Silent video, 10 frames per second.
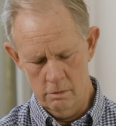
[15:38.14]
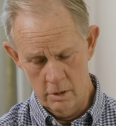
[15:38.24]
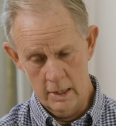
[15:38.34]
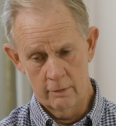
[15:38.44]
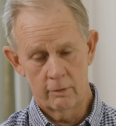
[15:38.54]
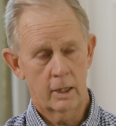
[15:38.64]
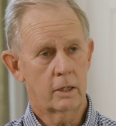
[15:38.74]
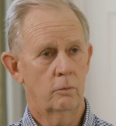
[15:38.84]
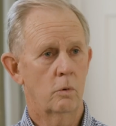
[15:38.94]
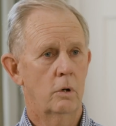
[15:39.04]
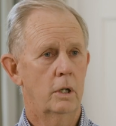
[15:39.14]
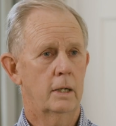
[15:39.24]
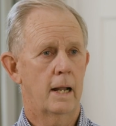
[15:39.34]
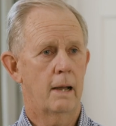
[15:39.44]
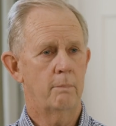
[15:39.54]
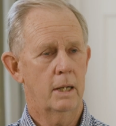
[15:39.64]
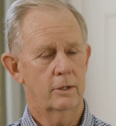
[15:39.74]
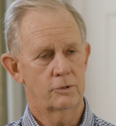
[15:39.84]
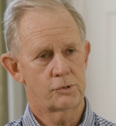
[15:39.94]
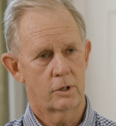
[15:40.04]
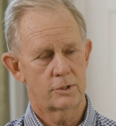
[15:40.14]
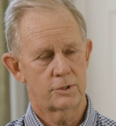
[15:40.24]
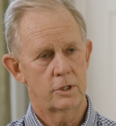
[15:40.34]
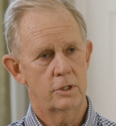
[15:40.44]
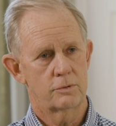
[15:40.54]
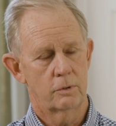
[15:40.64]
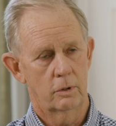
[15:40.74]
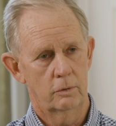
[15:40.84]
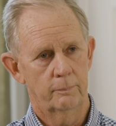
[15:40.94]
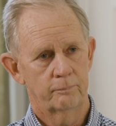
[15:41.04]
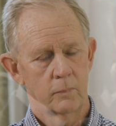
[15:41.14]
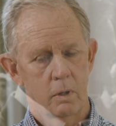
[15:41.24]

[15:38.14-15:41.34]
Henrik and Woody and I met in trustee's room.